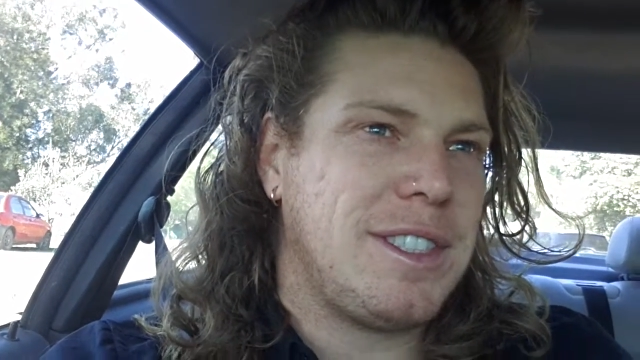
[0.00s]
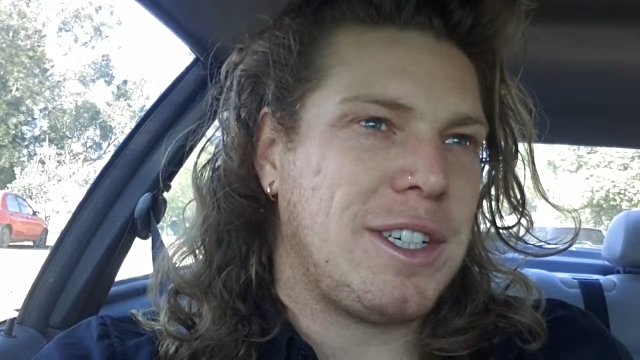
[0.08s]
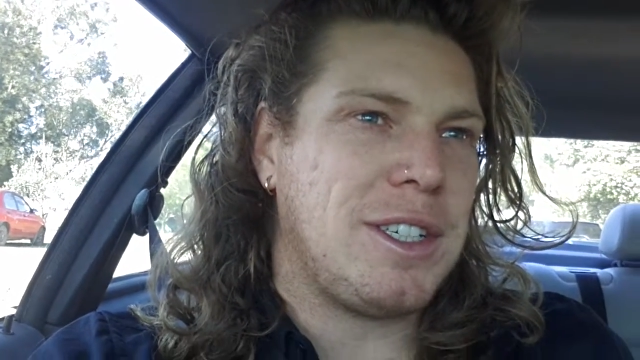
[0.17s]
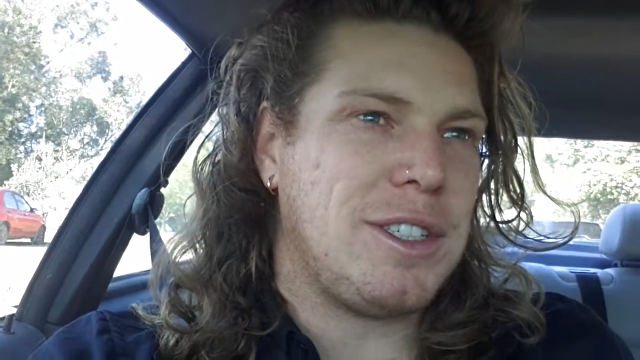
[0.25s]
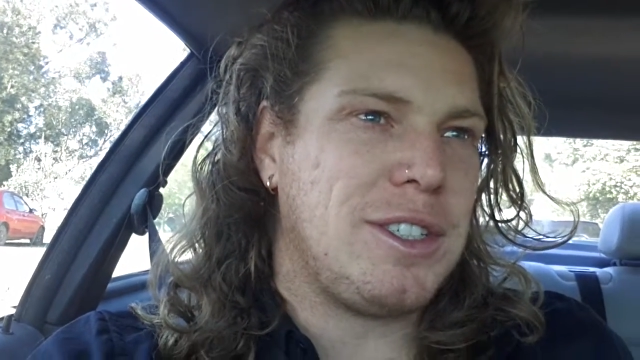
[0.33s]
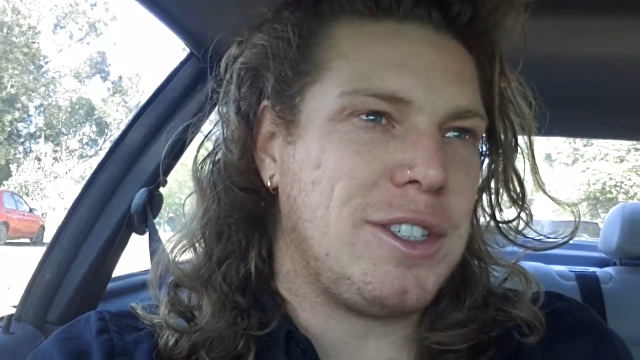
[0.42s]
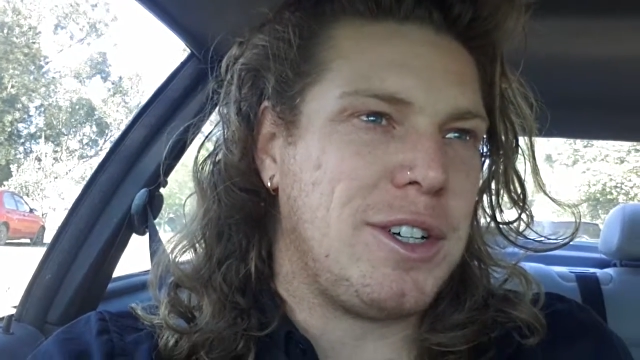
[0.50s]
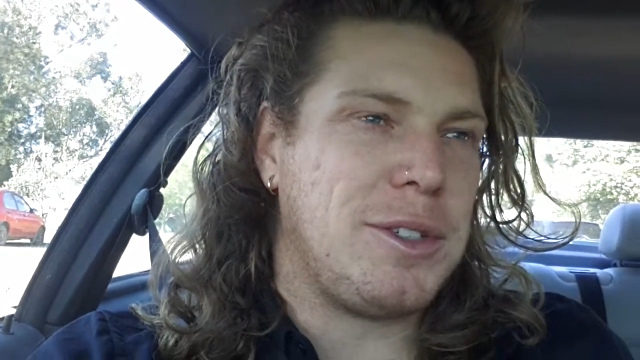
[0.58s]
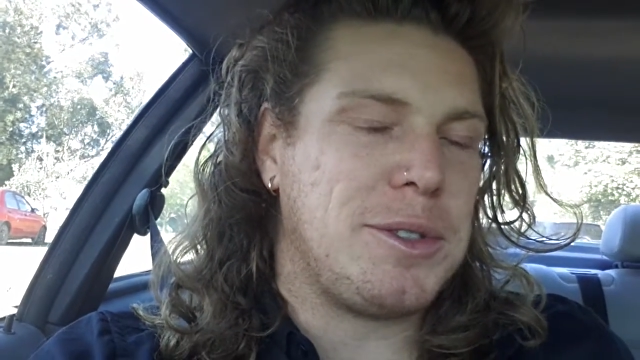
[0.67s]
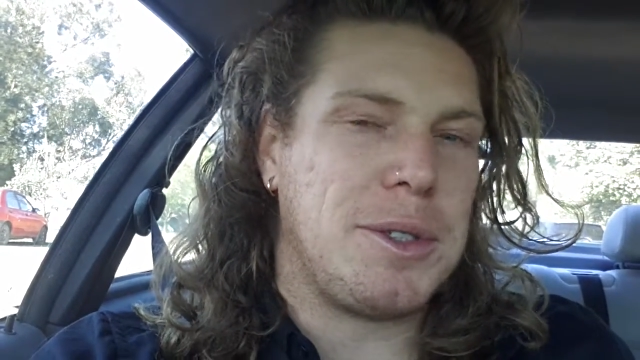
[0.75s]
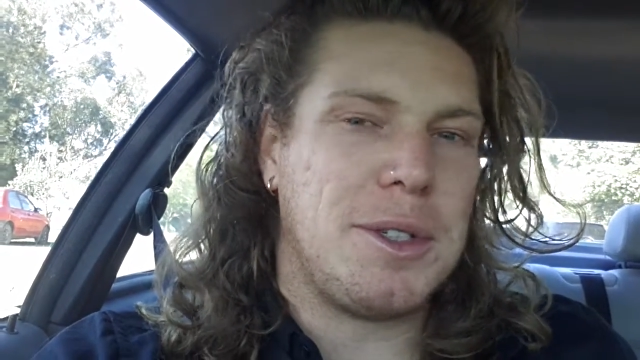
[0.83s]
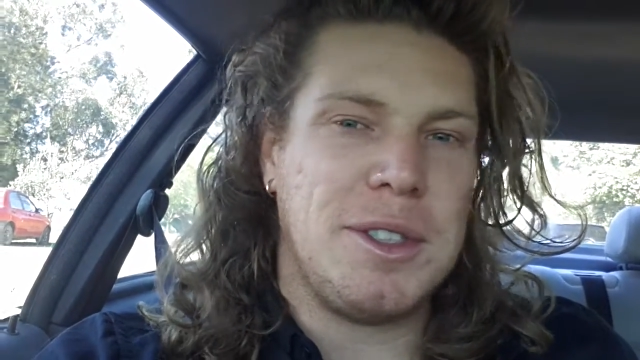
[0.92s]
I got to show
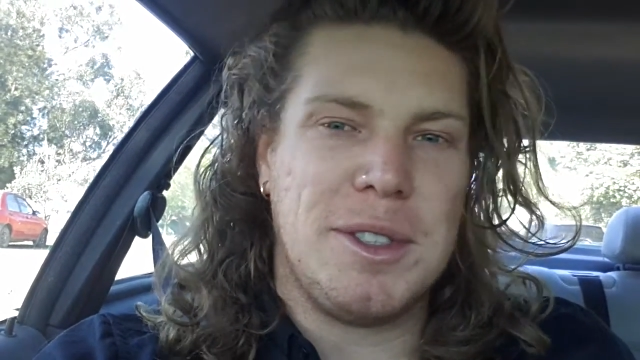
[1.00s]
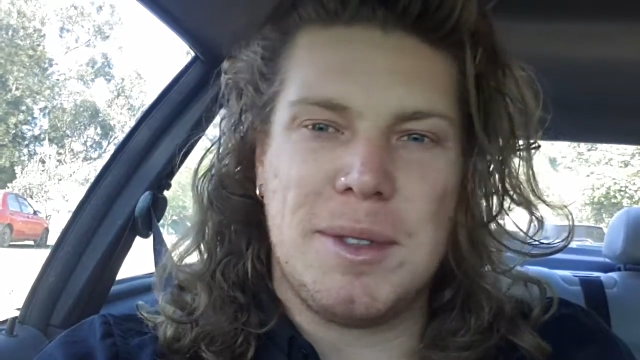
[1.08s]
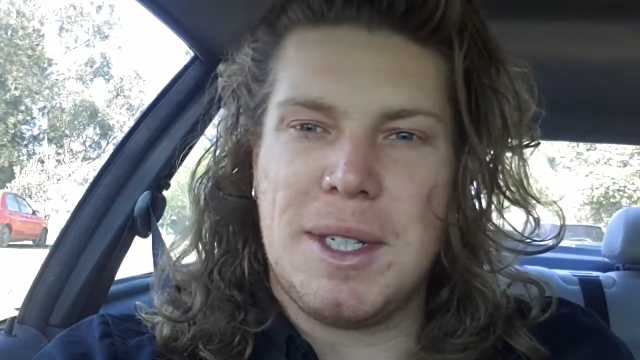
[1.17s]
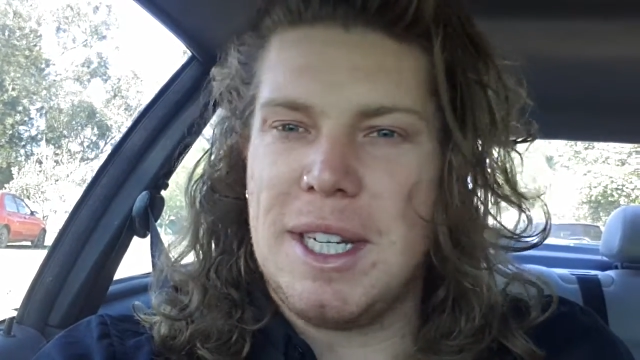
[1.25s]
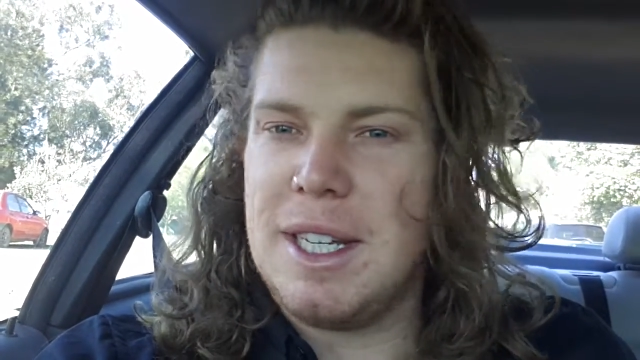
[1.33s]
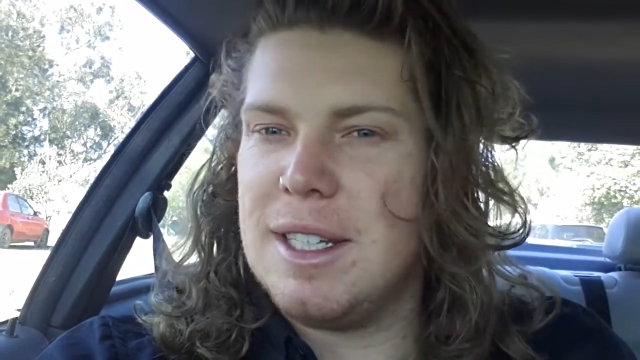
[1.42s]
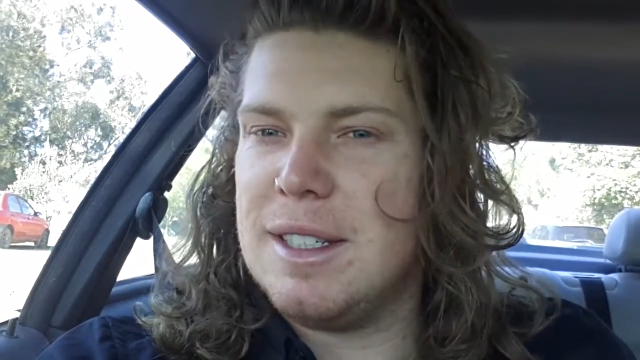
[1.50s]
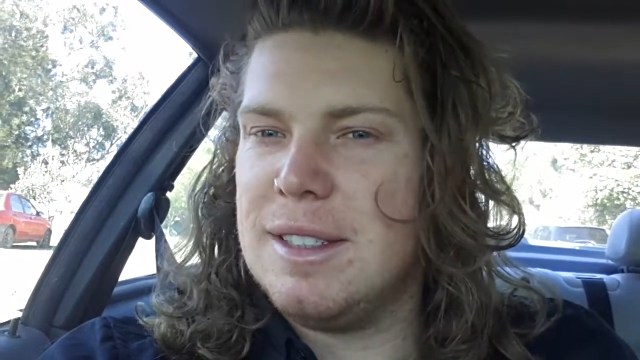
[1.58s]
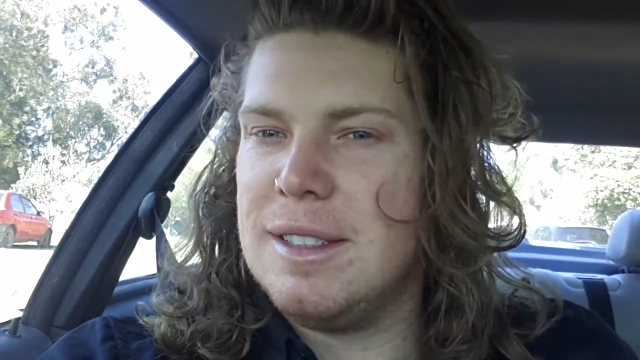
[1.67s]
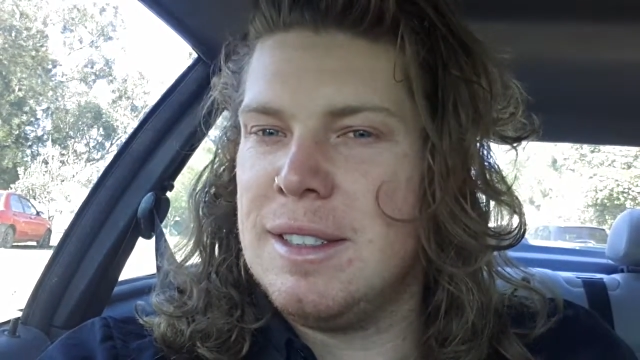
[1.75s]
Troy on the weekend.